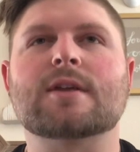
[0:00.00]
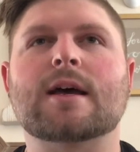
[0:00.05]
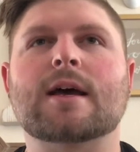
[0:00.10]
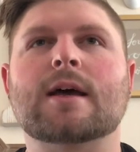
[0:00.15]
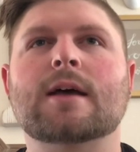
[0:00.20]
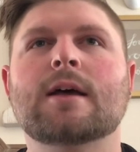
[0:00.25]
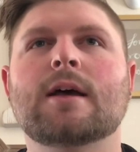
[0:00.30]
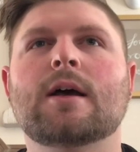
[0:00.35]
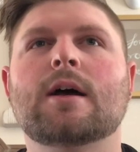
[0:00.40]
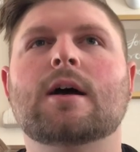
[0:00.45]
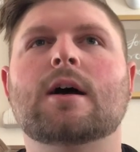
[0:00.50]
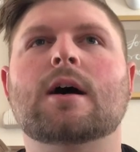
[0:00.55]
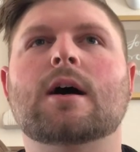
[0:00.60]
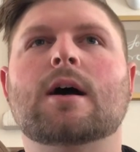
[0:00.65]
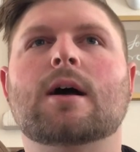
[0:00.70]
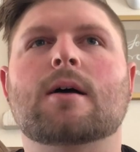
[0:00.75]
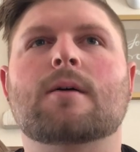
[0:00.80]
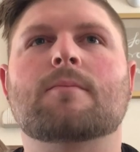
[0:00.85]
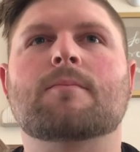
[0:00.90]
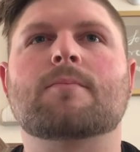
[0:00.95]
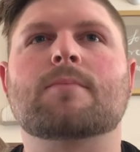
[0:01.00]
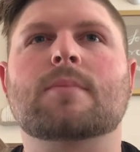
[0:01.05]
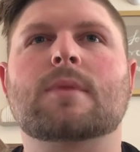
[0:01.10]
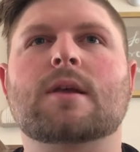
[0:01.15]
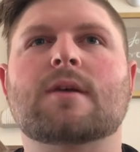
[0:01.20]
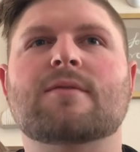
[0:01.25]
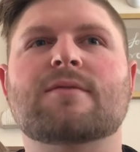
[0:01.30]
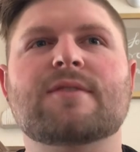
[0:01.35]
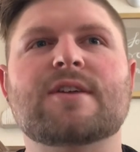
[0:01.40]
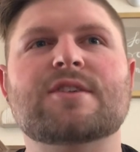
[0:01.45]
that
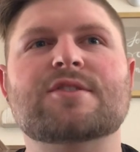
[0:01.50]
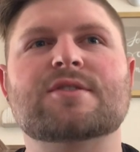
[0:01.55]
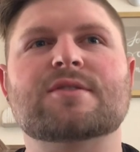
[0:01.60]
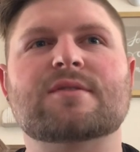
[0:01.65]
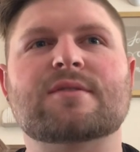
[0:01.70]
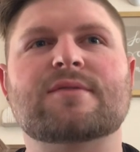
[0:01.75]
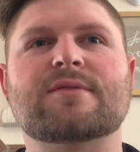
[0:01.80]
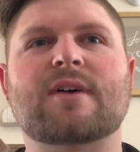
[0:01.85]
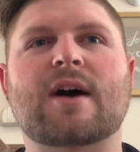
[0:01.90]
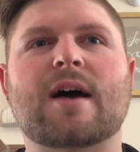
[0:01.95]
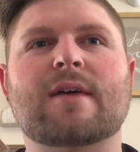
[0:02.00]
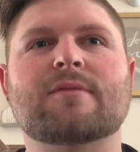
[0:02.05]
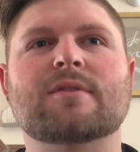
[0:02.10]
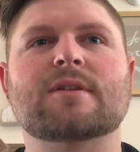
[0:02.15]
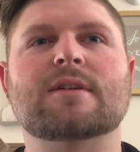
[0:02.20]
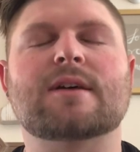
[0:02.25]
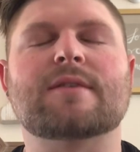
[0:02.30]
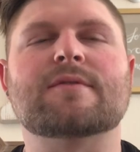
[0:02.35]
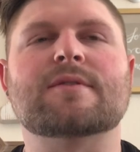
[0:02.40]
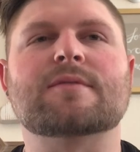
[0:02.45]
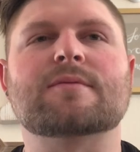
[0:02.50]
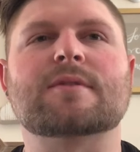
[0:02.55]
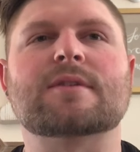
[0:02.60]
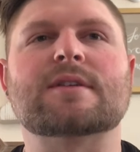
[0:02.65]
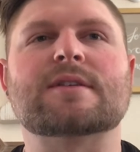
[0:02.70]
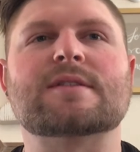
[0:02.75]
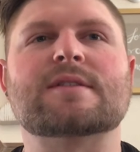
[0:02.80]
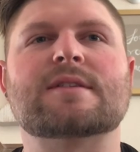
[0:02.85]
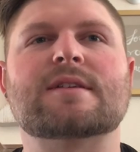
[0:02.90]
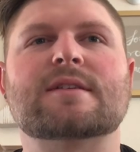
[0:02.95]
Ephesians 5:11
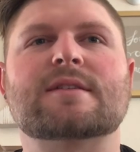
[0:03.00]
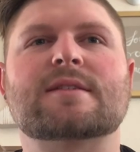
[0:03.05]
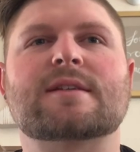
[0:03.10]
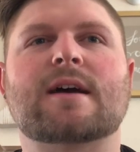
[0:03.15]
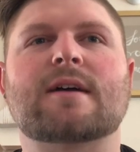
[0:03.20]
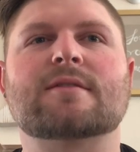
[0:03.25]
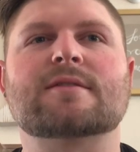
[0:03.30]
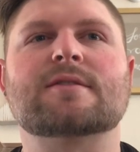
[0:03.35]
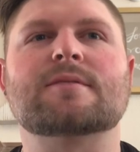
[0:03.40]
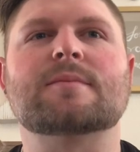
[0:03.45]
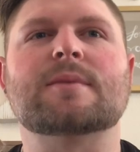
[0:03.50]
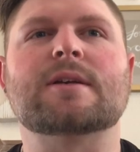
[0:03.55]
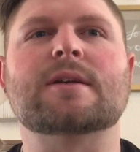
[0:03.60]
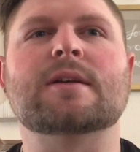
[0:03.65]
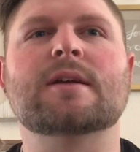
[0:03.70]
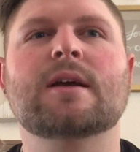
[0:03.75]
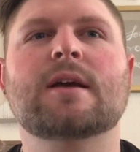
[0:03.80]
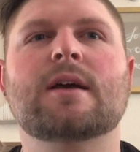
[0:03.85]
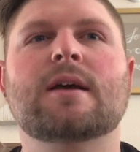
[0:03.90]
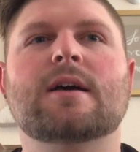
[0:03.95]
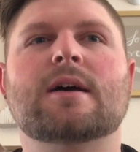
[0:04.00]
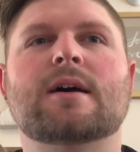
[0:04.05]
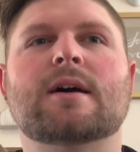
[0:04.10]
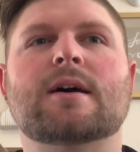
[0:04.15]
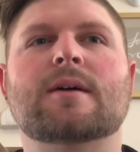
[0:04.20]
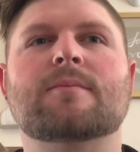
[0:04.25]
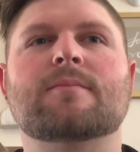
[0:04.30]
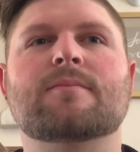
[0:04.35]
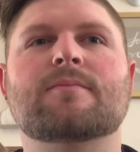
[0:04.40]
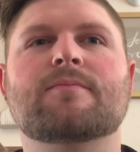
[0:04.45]
really sticks out to me.
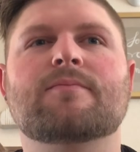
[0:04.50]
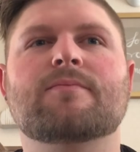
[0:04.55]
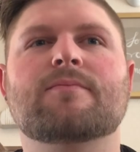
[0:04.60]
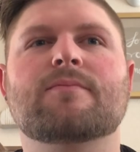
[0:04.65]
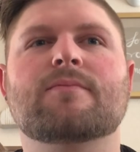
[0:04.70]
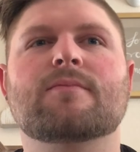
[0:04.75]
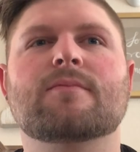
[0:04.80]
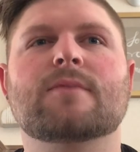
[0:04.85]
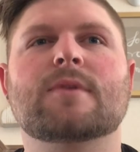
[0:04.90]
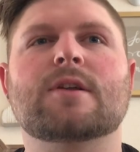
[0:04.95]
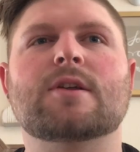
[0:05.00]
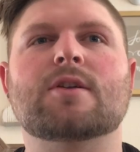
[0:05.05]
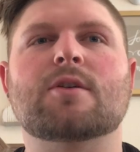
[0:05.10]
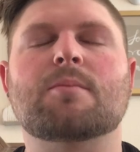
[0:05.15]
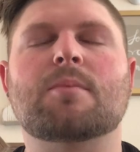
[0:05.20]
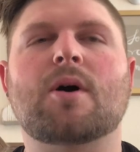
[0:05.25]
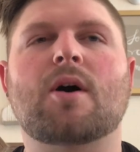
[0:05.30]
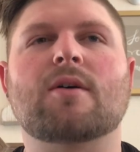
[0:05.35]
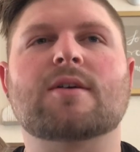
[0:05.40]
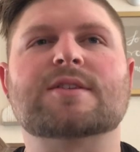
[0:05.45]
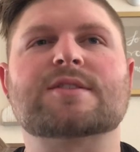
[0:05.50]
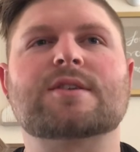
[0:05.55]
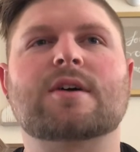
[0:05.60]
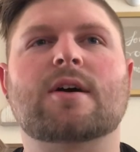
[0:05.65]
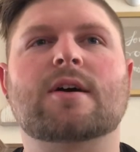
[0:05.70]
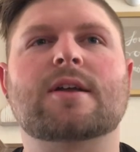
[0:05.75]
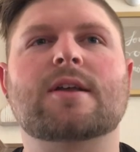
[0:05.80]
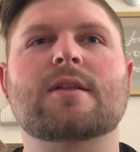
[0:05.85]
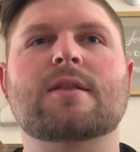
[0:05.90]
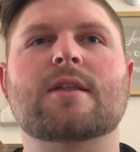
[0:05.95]
Paul is
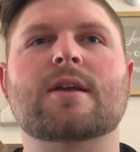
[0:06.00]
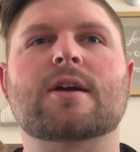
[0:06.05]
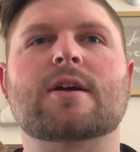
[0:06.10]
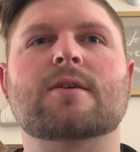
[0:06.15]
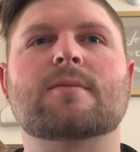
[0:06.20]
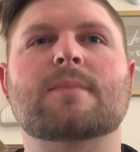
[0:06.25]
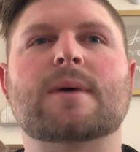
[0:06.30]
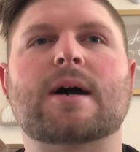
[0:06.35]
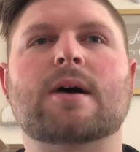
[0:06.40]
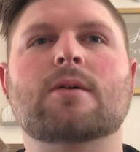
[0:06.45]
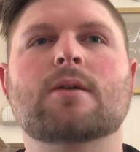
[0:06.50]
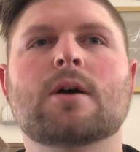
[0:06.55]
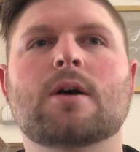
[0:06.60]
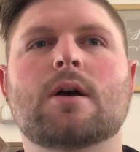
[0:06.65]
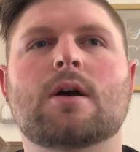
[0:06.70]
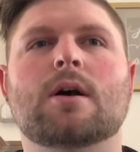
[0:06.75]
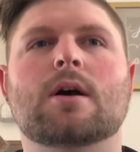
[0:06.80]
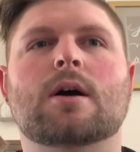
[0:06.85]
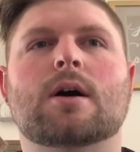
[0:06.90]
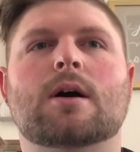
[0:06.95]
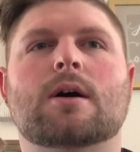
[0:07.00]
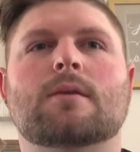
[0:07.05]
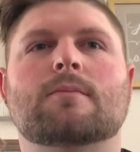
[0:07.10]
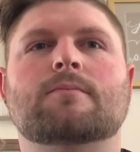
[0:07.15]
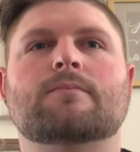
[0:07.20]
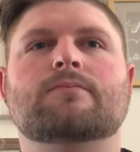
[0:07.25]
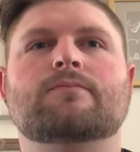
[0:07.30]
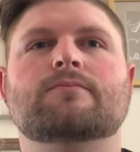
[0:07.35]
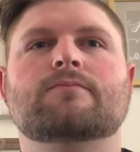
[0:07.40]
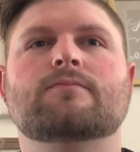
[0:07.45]
talking there about
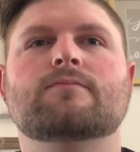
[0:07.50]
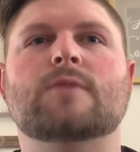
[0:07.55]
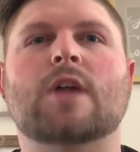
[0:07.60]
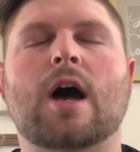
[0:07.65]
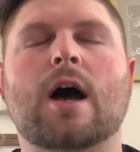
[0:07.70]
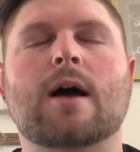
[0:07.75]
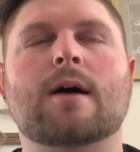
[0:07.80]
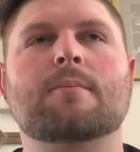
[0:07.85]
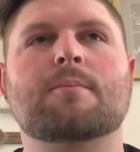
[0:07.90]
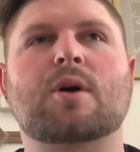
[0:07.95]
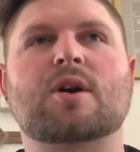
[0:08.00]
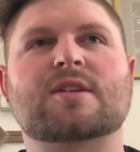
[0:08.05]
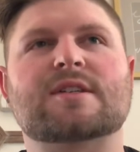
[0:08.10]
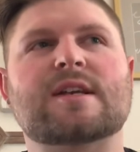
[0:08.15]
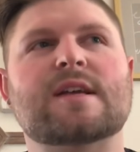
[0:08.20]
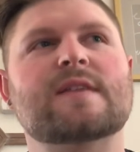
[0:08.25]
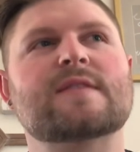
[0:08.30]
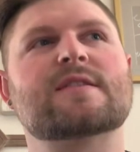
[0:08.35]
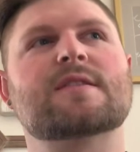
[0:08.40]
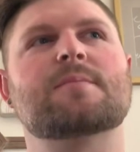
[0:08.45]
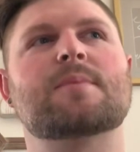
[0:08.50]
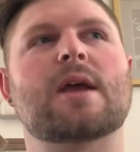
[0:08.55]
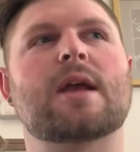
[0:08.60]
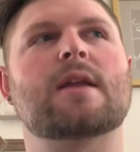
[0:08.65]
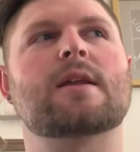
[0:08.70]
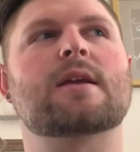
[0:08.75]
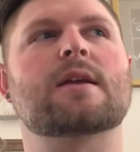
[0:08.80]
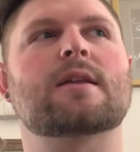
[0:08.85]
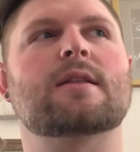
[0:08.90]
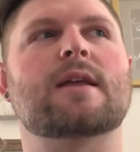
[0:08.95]
not
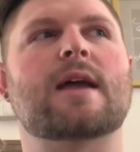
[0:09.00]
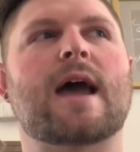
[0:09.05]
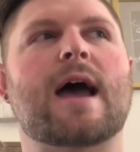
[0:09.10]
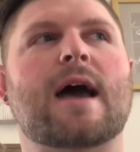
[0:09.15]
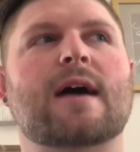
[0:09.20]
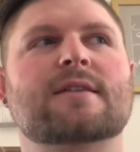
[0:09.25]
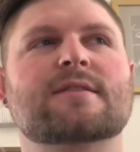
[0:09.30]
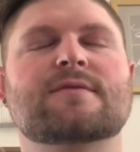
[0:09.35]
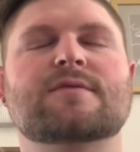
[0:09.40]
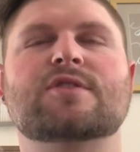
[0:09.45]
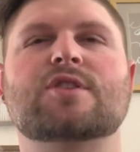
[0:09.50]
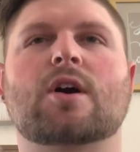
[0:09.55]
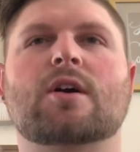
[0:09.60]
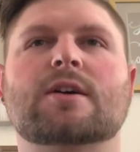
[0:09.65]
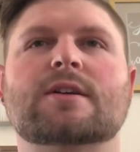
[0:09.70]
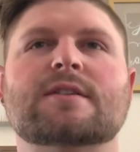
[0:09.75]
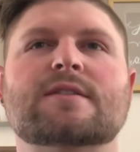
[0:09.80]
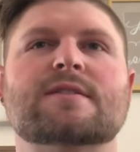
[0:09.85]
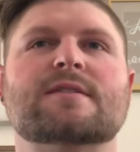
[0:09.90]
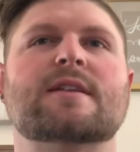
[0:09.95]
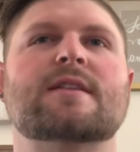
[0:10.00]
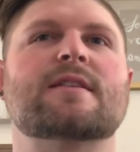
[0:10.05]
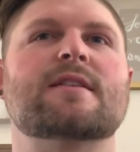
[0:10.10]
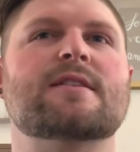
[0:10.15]
participating in the acts of darkness that